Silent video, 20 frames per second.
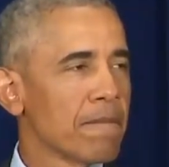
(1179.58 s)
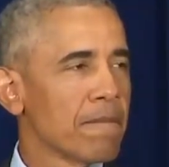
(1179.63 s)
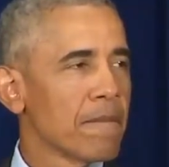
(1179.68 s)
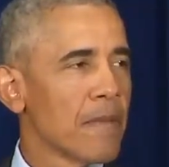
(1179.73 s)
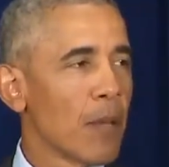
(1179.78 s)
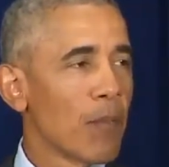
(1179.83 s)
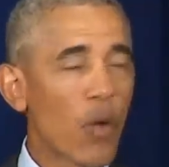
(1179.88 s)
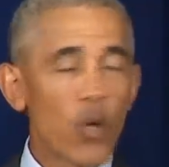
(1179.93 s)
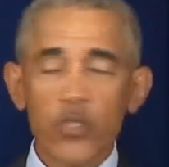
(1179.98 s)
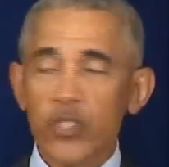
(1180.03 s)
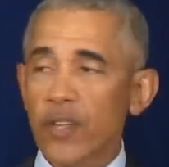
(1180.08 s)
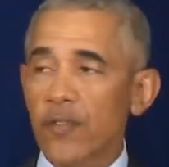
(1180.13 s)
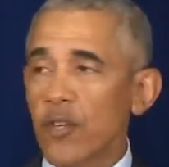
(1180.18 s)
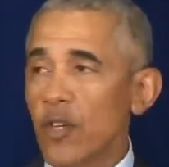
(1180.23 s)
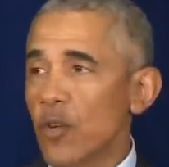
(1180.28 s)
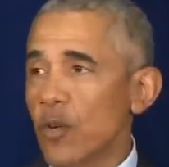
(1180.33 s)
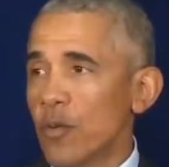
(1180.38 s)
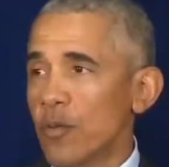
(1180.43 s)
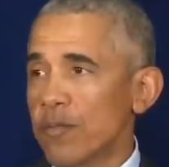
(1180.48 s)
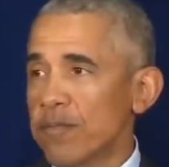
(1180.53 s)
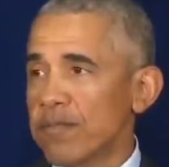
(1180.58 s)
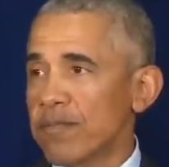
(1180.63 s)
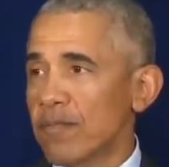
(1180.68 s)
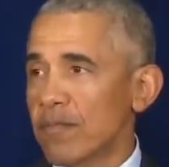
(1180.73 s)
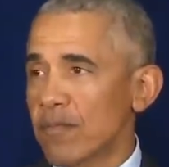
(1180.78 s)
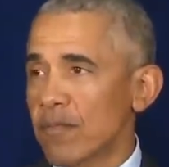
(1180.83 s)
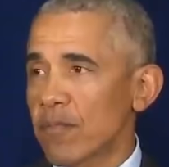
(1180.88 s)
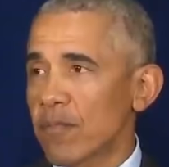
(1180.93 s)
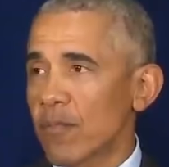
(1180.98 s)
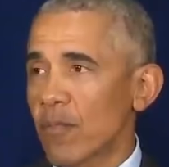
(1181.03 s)
Most of you
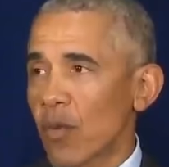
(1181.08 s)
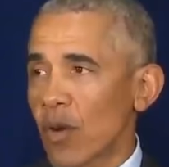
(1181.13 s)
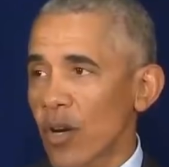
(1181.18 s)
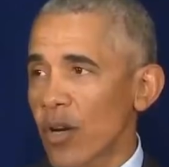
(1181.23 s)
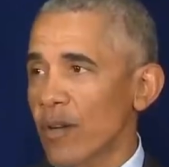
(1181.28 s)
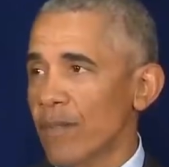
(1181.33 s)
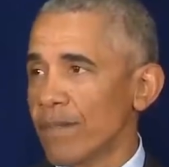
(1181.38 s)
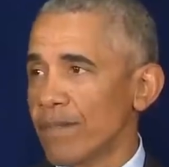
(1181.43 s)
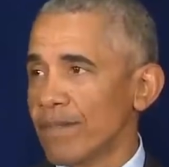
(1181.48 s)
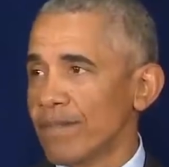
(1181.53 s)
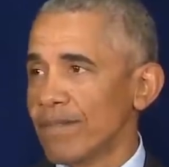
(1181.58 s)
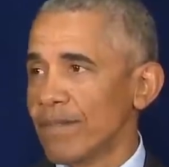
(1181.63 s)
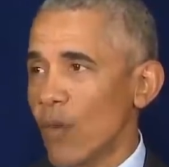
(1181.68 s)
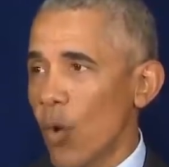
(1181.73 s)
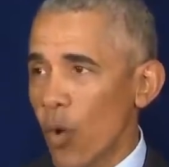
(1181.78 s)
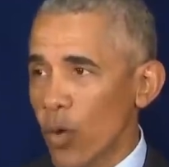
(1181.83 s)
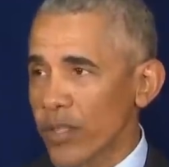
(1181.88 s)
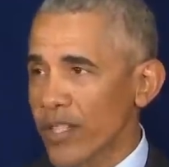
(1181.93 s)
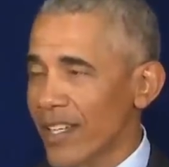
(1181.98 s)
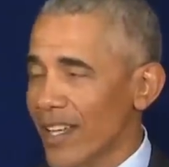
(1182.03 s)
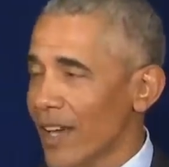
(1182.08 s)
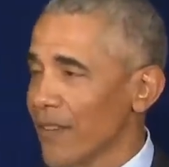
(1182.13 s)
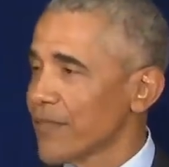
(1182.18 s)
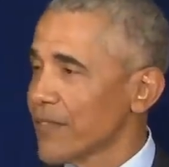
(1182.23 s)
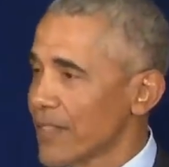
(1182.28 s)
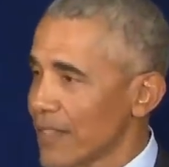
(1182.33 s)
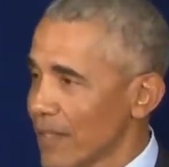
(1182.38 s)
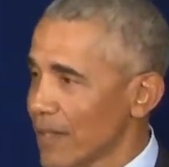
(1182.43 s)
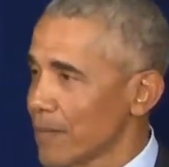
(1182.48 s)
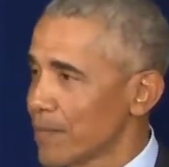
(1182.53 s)
weren't old enough
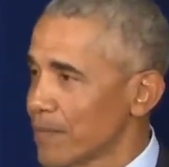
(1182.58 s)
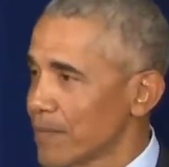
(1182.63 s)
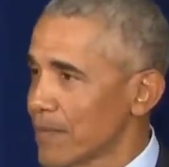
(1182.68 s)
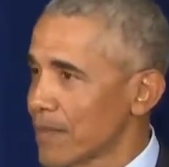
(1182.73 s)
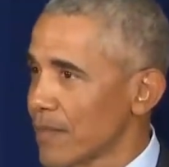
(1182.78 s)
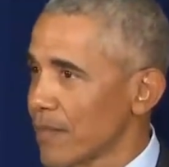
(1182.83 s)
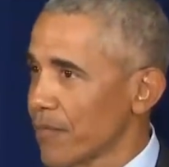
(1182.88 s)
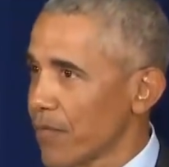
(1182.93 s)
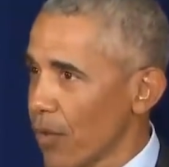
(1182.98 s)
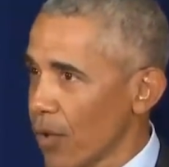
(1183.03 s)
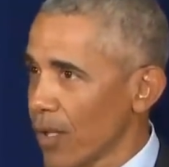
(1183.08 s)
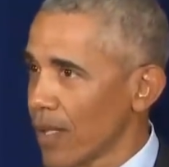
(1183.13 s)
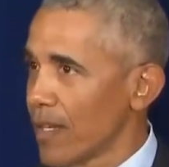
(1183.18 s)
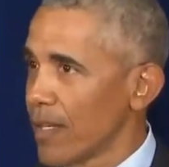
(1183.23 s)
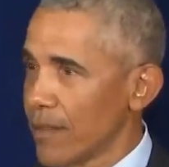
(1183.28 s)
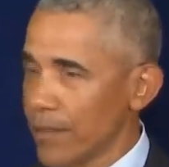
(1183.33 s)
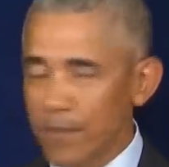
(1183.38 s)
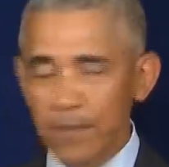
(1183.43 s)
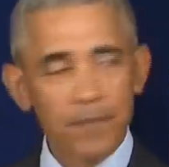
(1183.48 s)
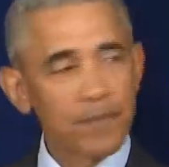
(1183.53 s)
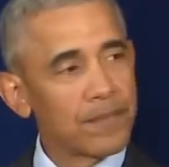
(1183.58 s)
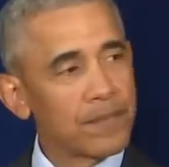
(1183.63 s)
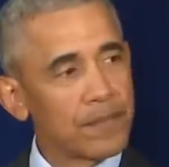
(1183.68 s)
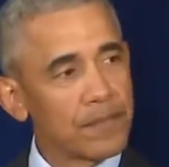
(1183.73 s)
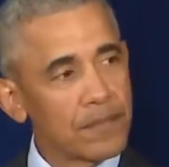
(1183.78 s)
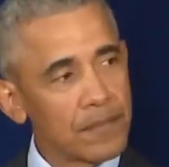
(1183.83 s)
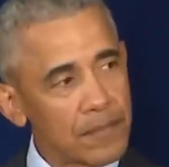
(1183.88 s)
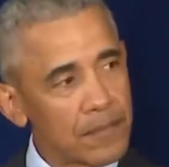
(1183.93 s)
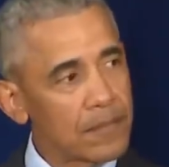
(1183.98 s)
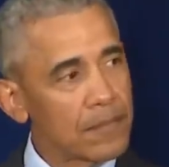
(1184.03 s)
to, to fully
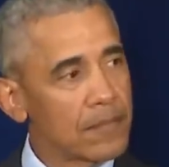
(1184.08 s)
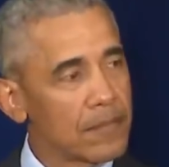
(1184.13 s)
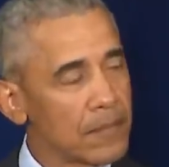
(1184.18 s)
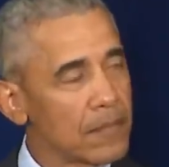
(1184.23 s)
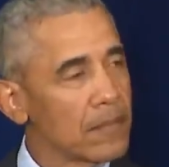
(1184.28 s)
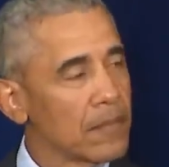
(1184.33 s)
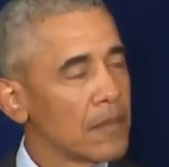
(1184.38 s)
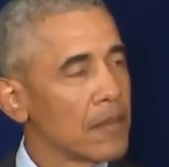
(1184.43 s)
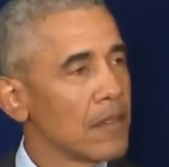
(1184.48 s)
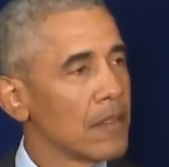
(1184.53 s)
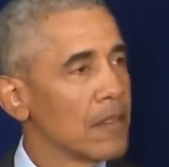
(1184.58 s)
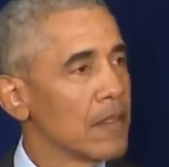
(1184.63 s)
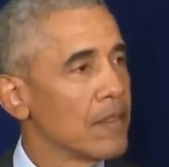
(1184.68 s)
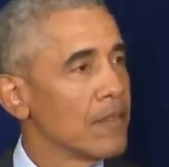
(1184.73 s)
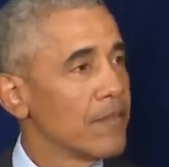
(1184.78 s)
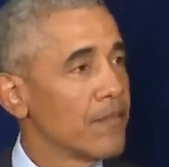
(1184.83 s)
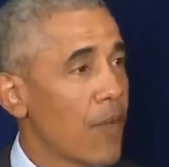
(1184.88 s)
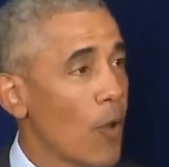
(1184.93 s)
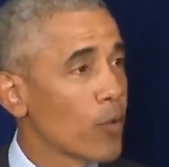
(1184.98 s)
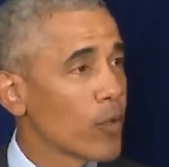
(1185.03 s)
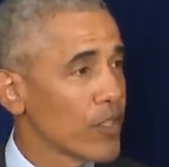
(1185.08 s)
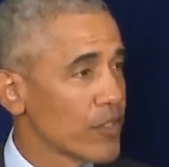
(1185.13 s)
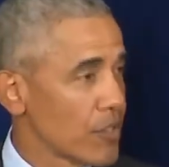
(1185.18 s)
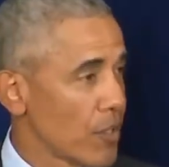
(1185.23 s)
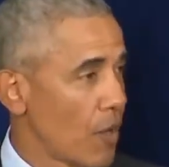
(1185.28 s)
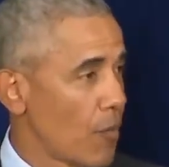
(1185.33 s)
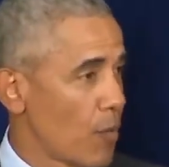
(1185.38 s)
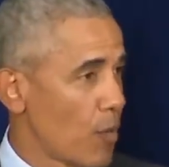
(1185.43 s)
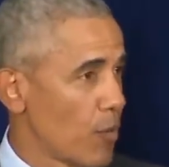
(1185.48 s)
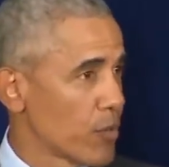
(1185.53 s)
focus
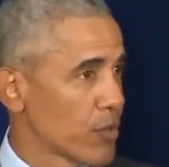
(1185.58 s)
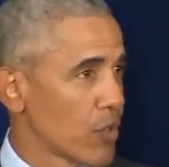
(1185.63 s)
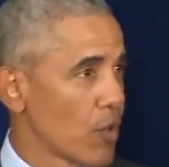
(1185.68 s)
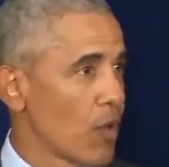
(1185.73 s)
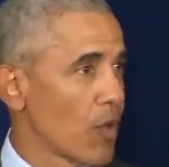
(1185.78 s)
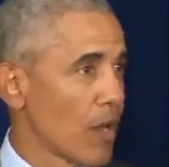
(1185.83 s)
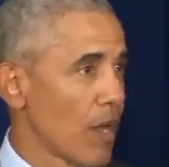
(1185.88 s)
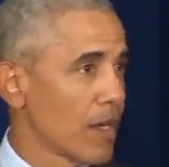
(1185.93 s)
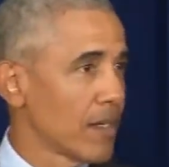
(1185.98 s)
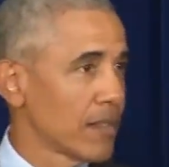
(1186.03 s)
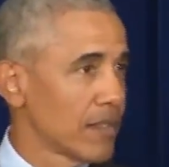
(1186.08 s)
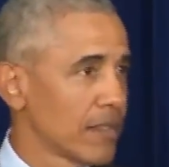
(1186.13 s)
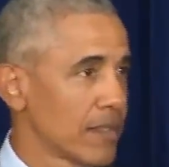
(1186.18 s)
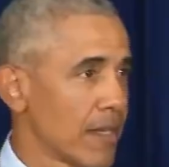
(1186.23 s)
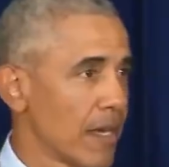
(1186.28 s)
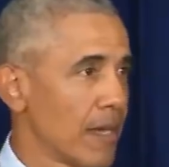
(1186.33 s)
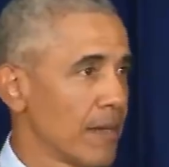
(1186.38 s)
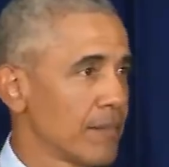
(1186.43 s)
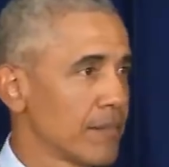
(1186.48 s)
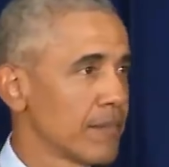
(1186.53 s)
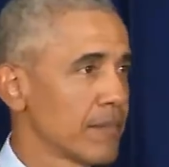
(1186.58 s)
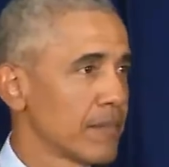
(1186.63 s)
on what was going on at the time.